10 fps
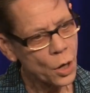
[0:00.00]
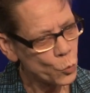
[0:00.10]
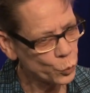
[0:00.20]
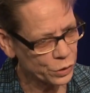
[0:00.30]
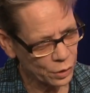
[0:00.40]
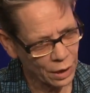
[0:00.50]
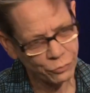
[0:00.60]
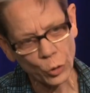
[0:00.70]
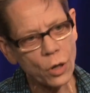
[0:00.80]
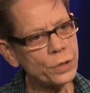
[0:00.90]
with
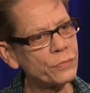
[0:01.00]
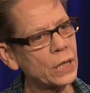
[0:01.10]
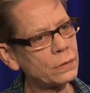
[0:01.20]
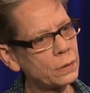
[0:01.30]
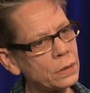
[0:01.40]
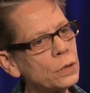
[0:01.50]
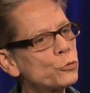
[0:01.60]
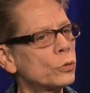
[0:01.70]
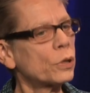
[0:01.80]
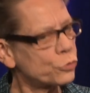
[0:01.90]
after all of that
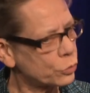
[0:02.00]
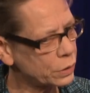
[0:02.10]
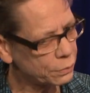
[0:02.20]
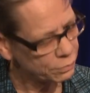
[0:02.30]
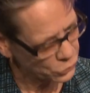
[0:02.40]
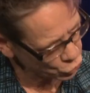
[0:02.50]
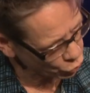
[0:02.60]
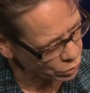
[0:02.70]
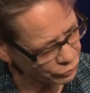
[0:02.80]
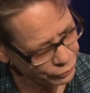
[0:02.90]
introductory
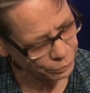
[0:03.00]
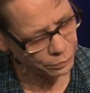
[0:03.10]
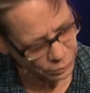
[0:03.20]
sort of